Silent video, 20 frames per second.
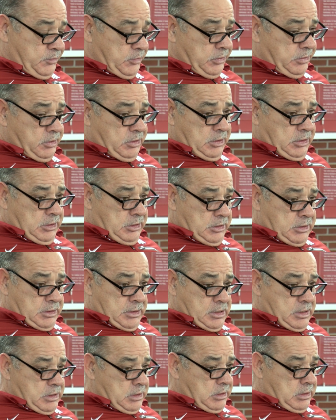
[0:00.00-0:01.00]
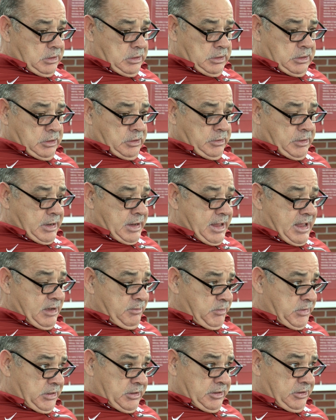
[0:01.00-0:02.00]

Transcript: But uh, you know, I hadn't been